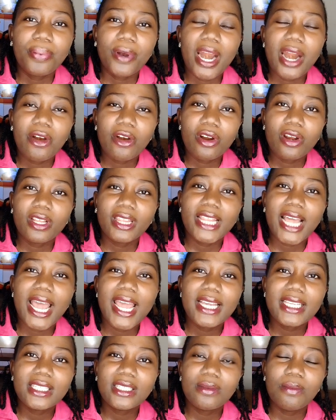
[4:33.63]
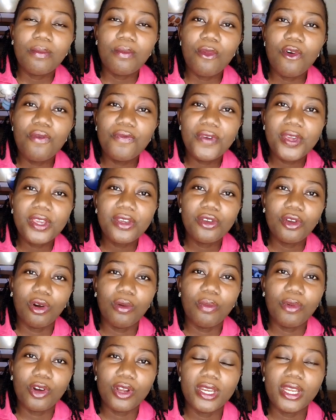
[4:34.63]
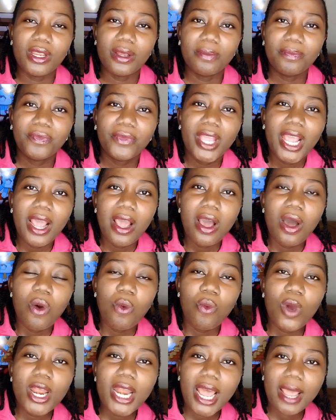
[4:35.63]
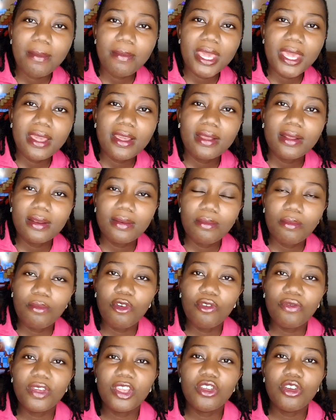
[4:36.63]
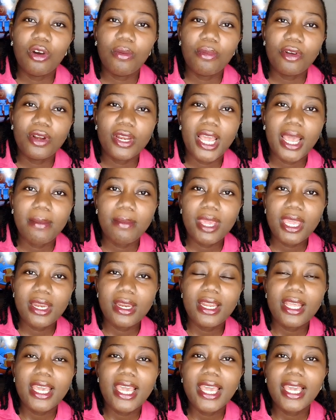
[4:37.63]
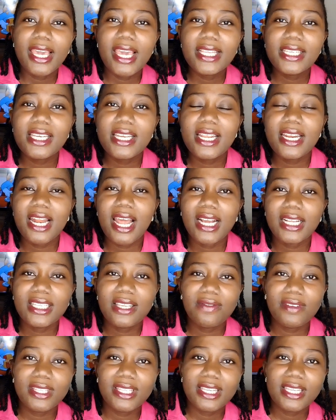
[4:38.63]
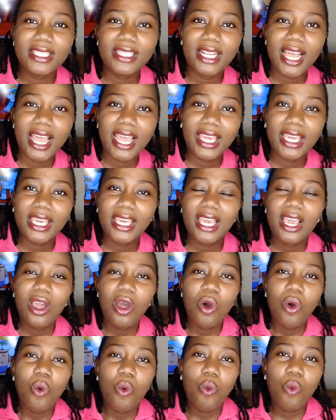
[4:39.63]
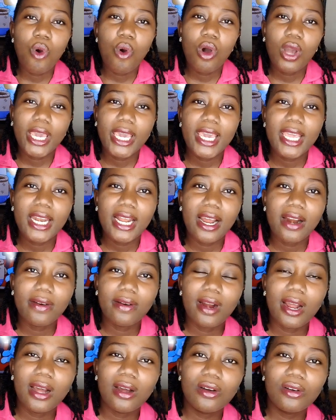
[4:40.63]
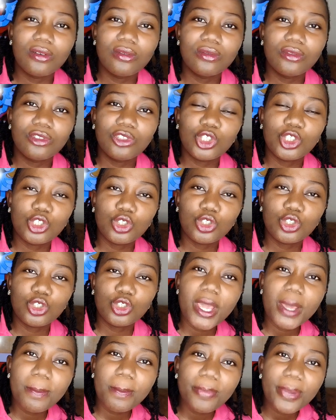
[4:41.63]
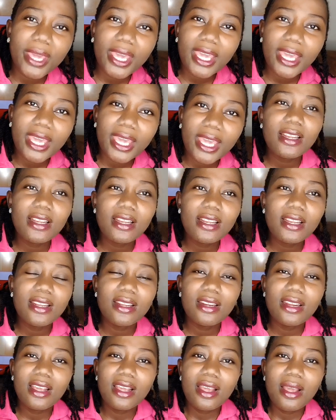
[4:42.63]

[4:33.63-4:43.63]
Prioritize moving your body. When I mean moving your body, I mean engaging in activities like walking around, sweeping.